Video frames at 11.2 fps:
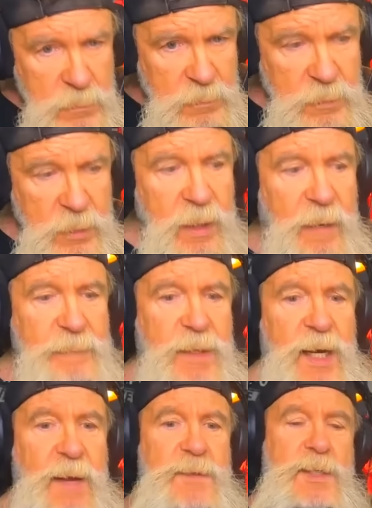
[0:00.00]
They have they'd
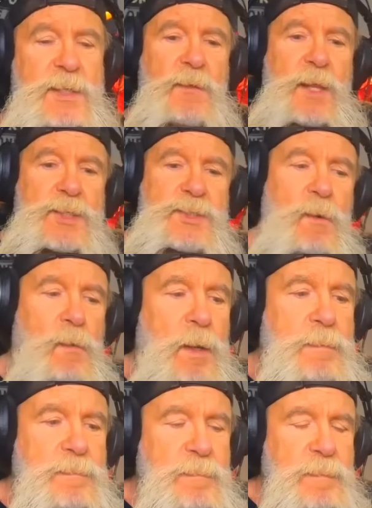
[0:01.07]
have to tell that story.
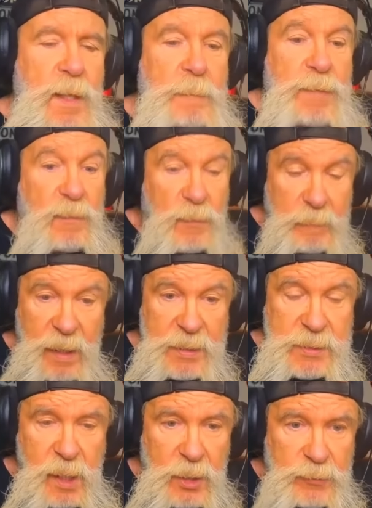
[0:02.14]
But it would make
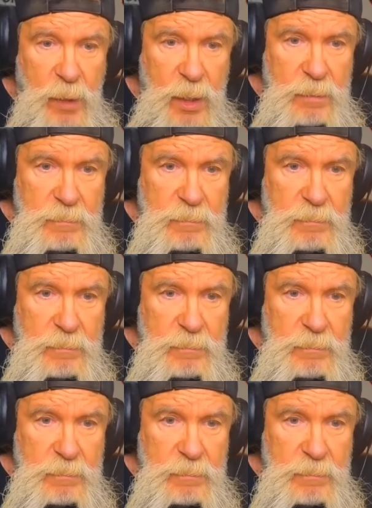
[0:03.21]
sense, right?